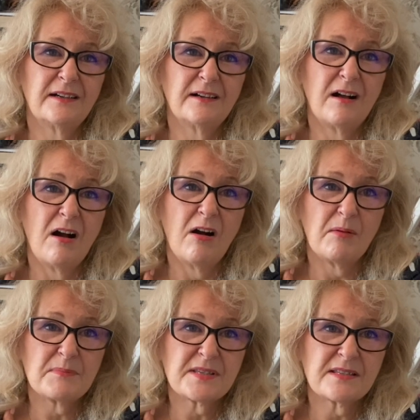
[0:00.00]

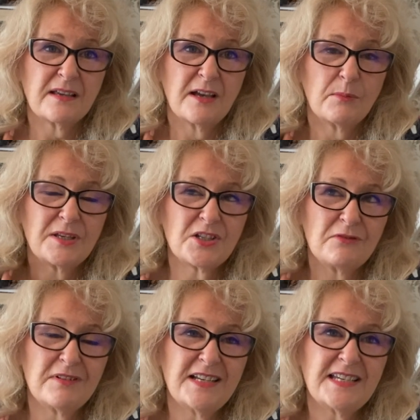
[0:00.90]
arms, well, you don't
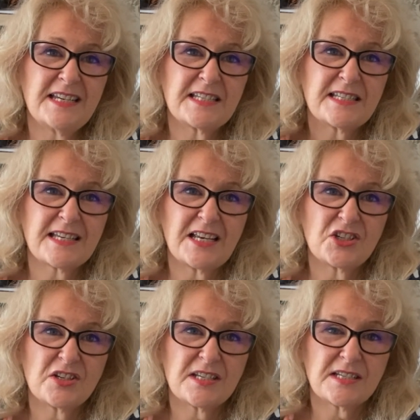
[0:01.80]
really need to
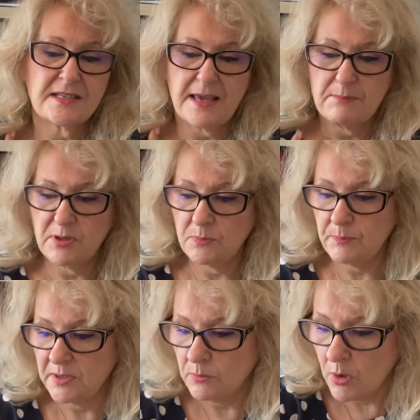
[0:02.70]
stage this then,
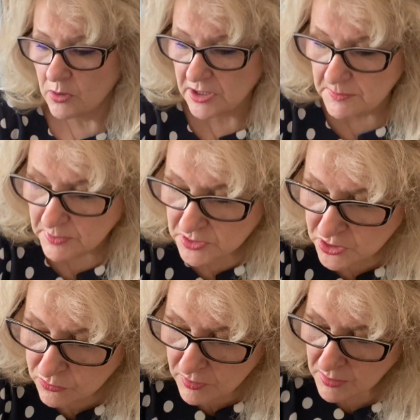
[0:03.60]
but you are going to put
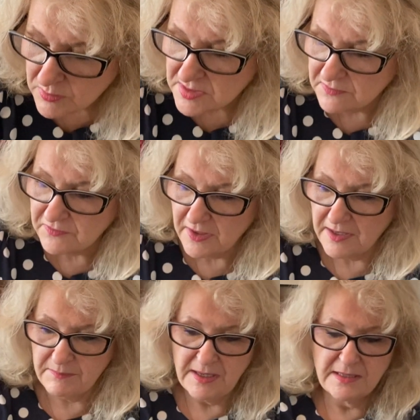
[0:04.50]
2 rows of
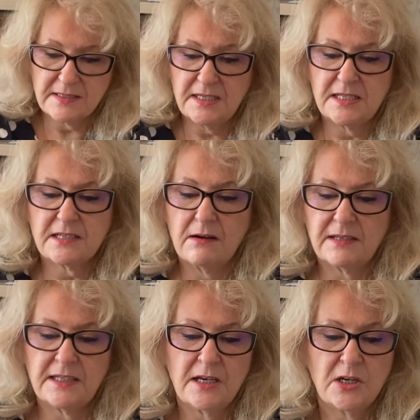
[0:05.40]
only a
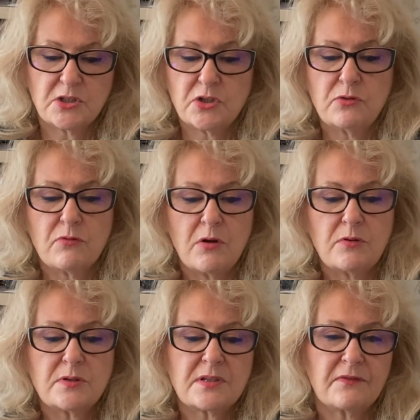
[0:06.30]
tiny 2
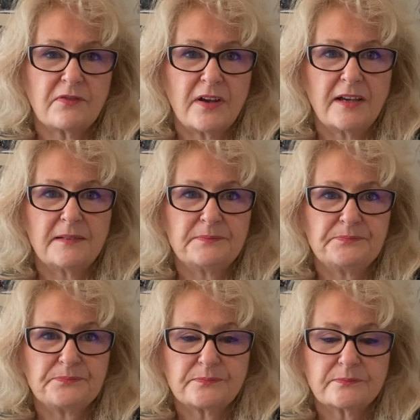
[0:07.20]
rows of
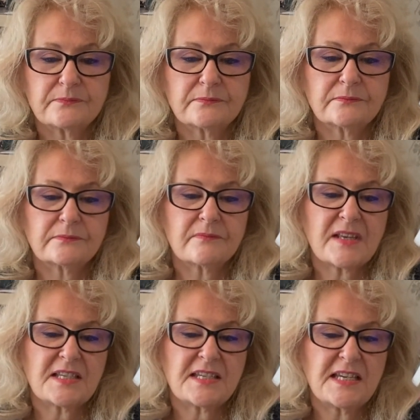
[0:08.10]

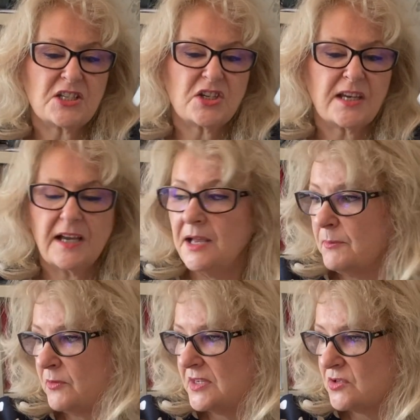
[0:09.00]
stitching. I
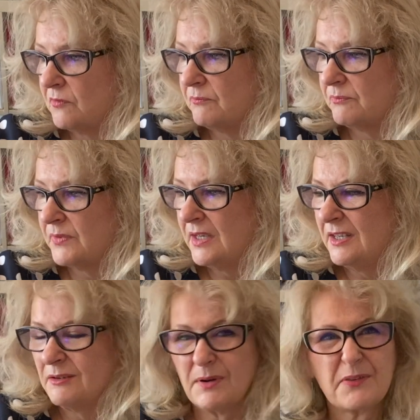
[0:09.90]
put this on
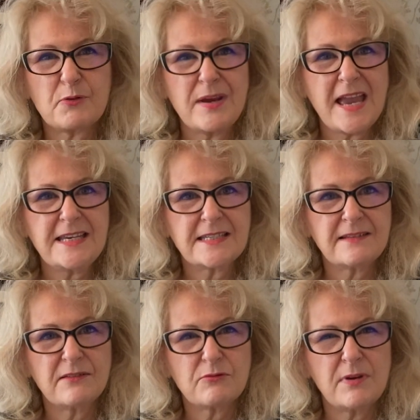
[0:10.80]

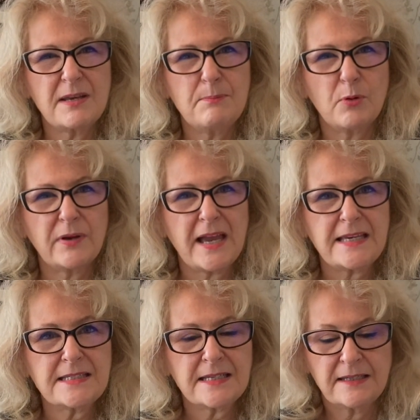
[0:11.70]
3.8